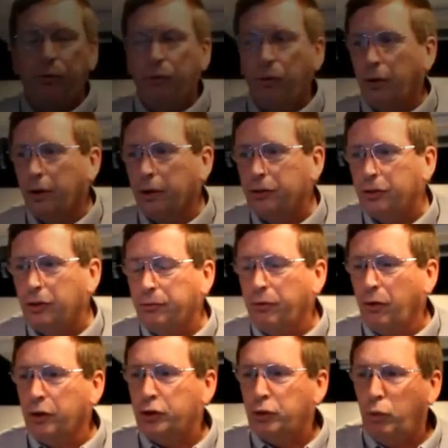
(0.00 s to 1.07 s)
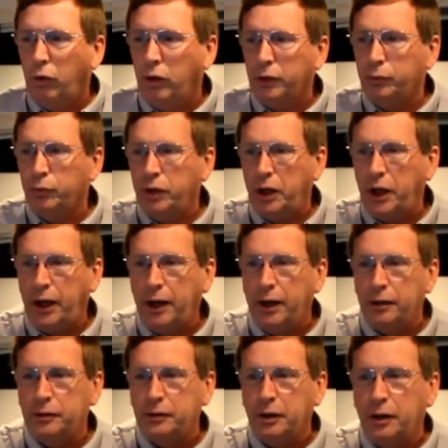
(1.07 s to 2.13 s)
for us. The first one we
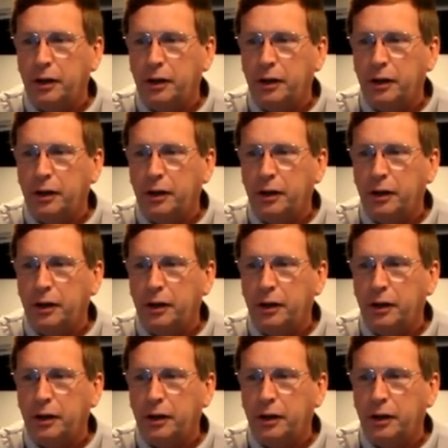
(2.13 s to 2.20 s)
had